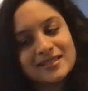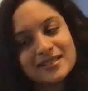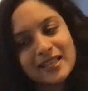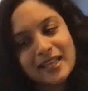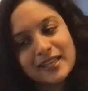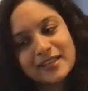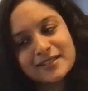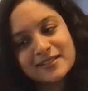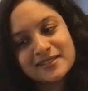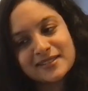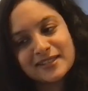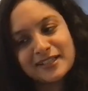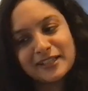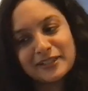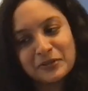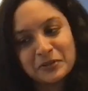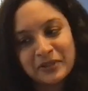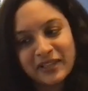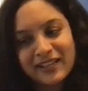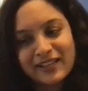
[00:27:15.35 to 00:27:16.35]
there is a
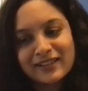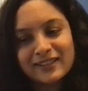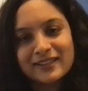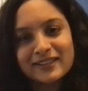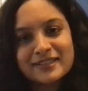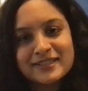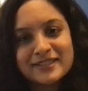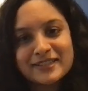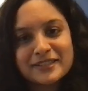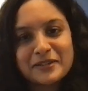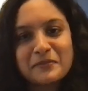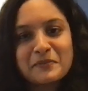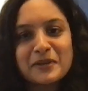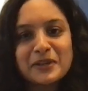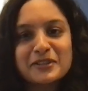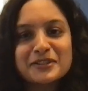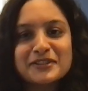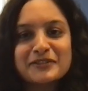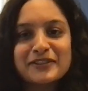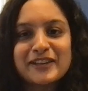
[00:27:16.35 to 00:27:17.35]
need to take risk,
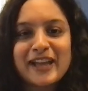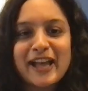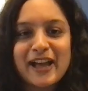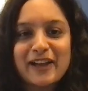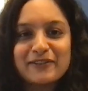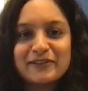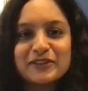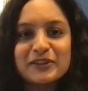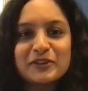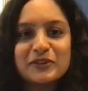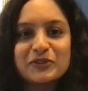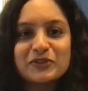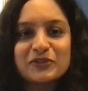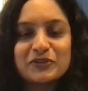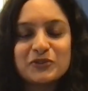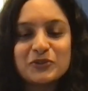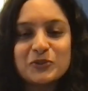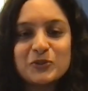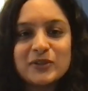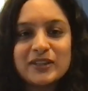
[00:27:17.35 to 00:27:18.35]
because we have the
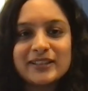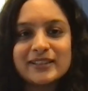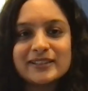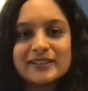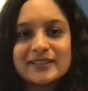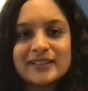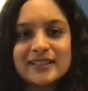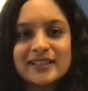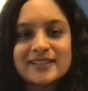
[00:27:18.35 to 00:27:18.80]
Fool here.